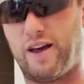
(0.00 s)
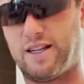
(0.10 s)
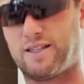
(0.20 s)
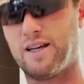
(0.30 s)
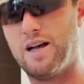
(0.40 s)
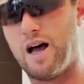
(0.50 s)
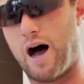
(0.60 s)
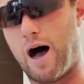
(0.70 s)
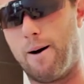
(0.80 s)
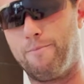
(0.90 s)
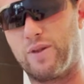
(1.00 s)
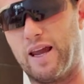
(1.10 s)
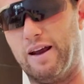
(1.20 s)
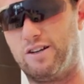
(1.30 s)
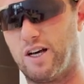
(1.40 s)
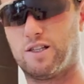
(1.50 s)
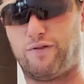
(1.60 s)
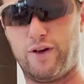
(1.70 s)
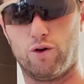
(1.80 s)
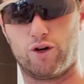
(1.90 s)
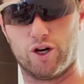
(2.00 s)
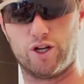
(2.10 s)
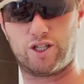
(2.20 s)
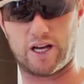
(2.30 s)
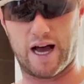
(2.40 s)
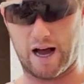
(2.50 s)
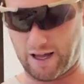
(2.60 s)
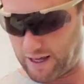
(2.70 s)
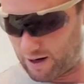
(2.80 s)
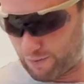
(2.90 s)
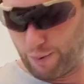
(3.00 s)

it. It does feel good. I think